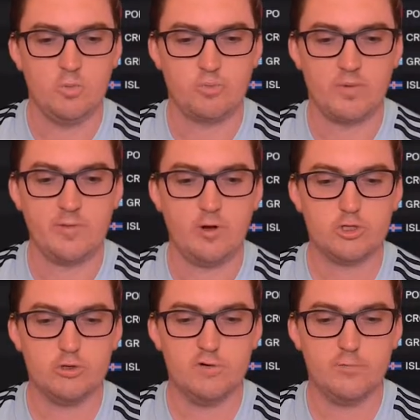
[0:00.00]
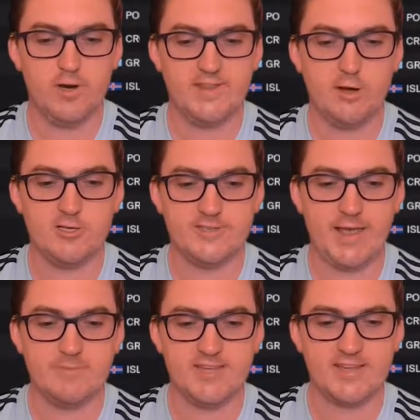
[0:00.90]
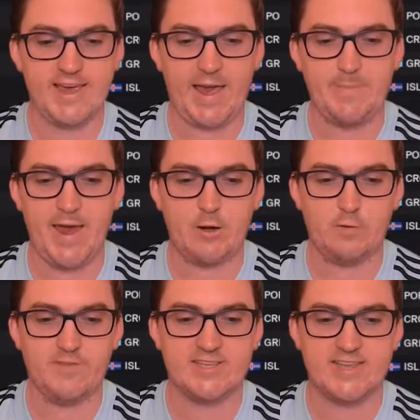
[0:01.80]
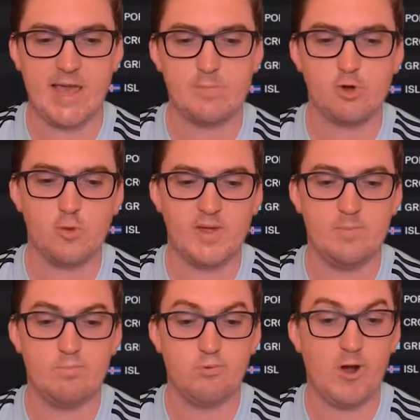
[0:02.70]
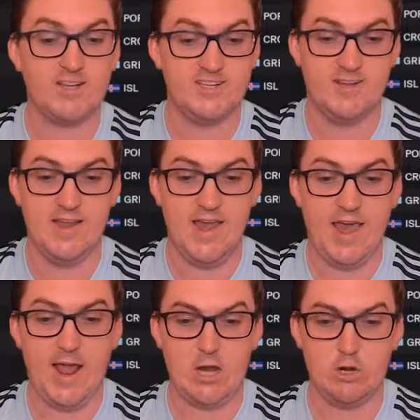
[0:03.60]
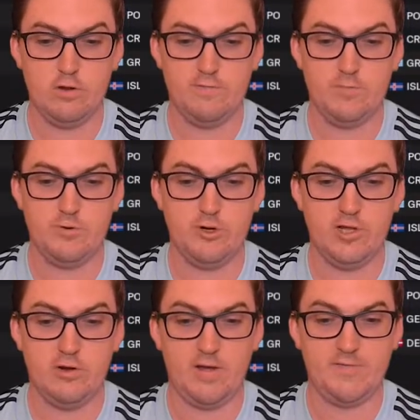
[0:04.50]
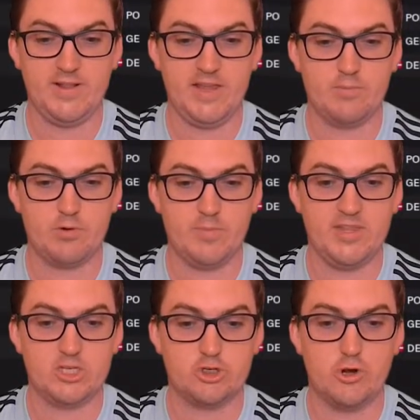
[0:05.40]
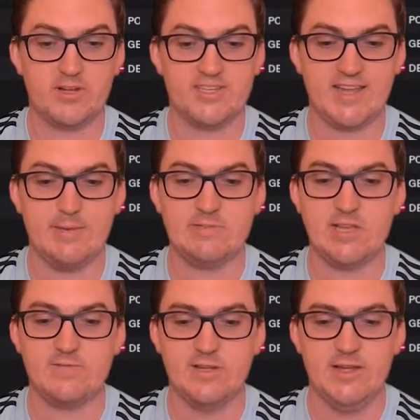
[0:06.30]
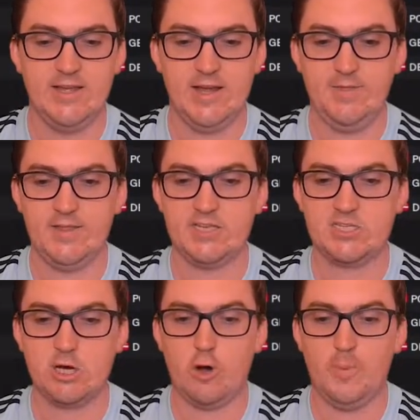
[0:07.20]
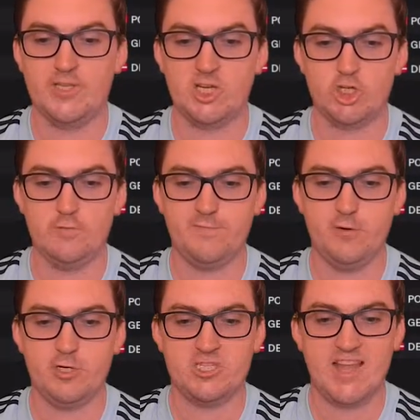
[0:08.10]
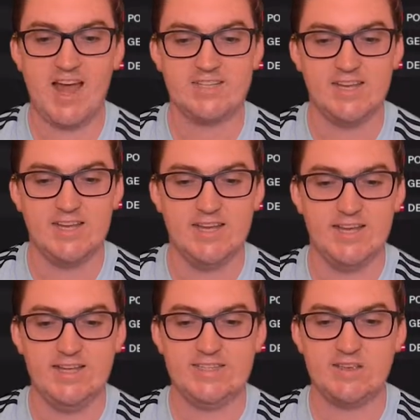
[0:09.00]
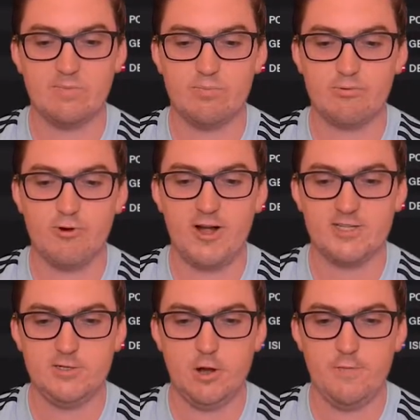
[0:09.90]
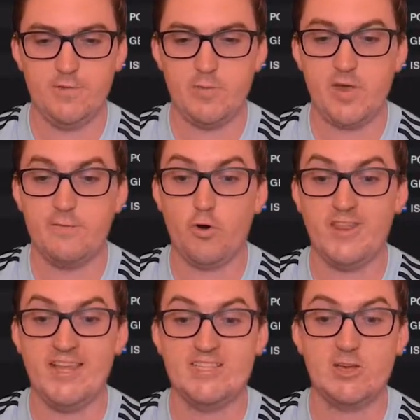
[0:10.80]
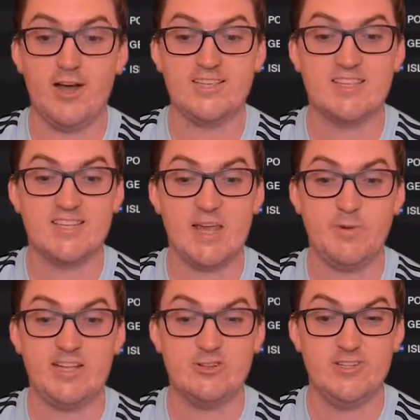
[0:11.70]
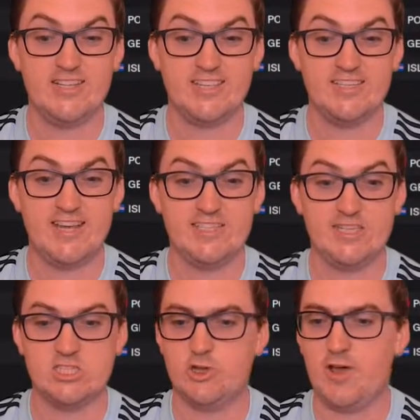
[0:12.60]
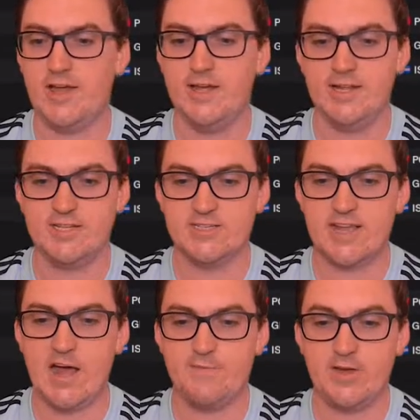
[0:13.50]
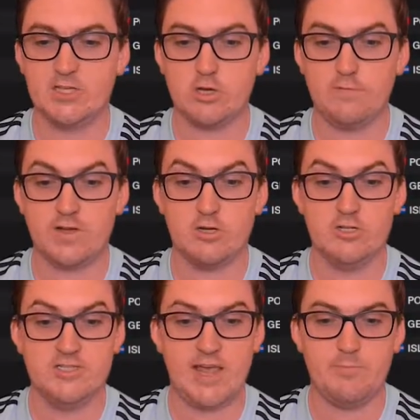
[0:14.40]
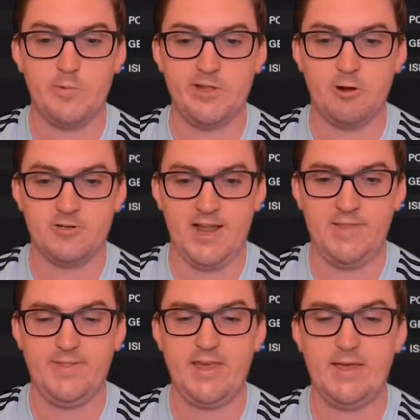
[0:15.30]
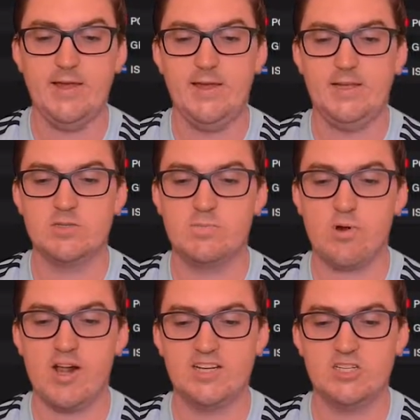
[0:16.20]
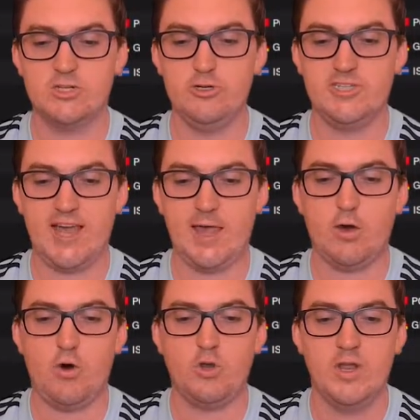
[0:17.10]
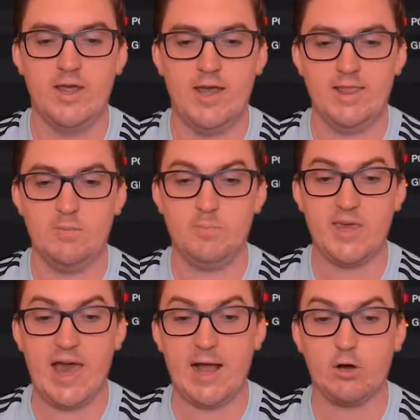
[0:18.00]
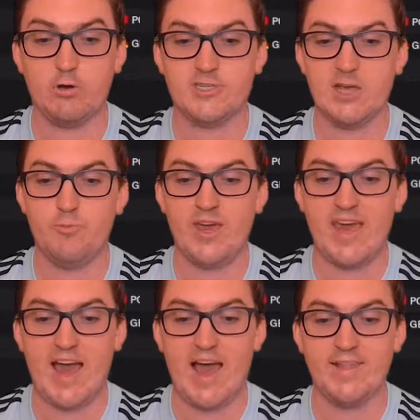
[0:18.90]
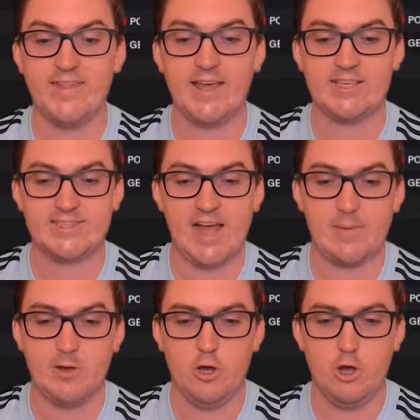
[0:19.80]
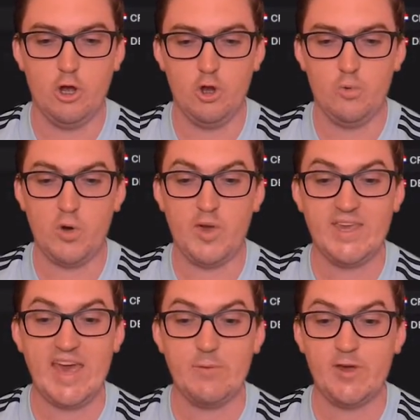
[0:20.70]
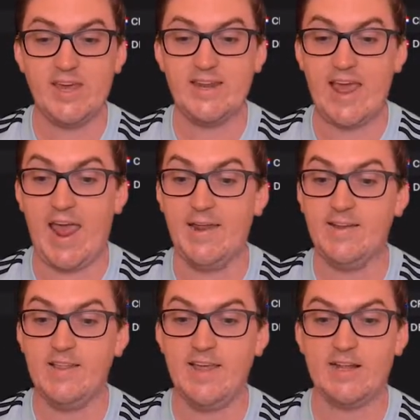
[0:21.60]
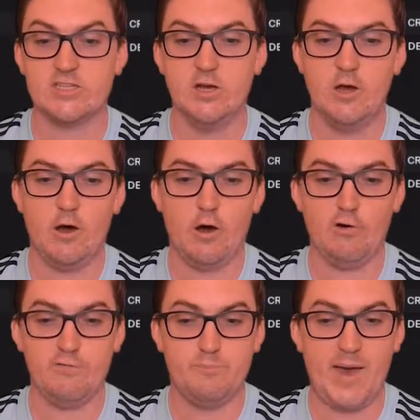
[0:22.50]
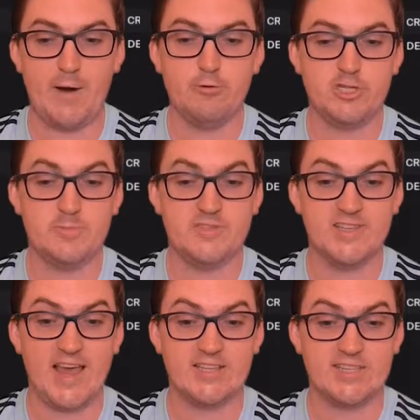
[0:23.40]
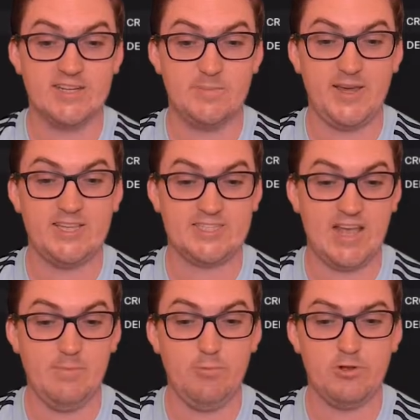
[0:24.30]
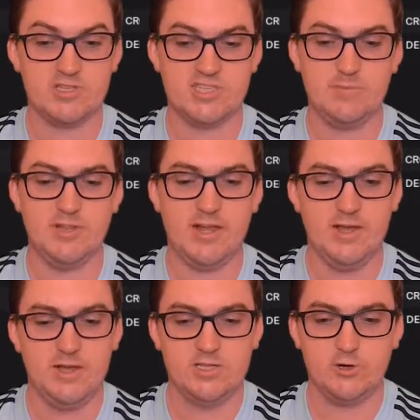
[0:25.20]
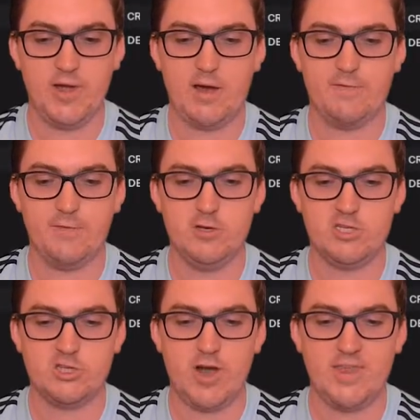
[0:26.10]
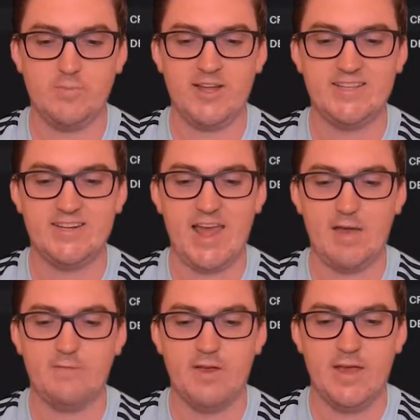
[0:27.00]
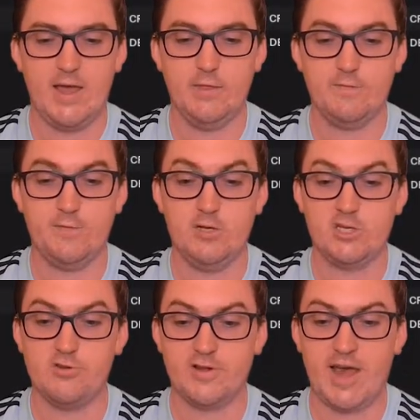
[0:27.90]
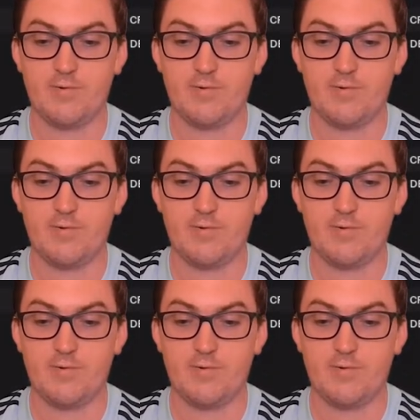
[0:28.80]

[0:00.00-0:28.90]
probably want to avoid those teams that came out of the same group in Brighton and Hertha Berlin. I think they're probably the strongest teams left in this competition. First out is Brighton. Hopefully we avoid these guys. Indeed we do. That's a decent tie to start things off. A good team will be knocked out there as Brighton do take on Olympiacos, and we are next up. Who will we get? We get Anderlecht of Belgium, so that's going to be somewhat similar to our first tie that we did have in the first knockout